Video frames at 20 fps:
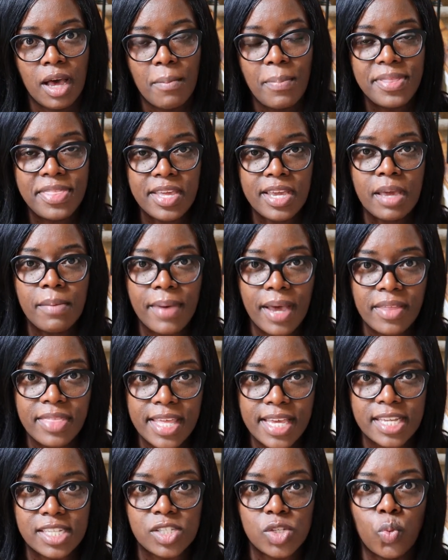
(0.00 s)
But think about
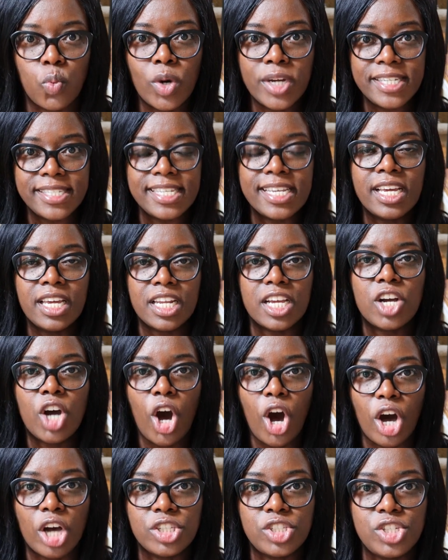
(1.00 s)
this, what is it gonna
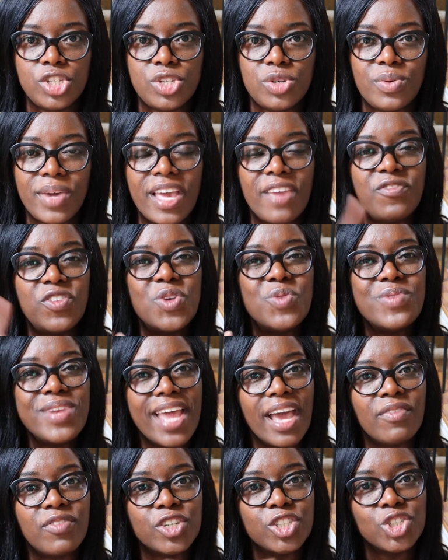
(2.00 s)
cost you if you
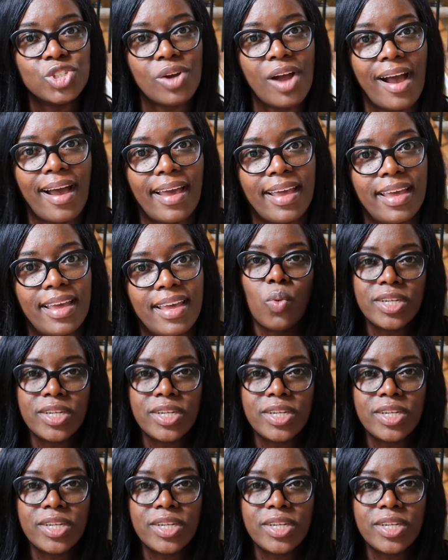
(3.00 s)
never try?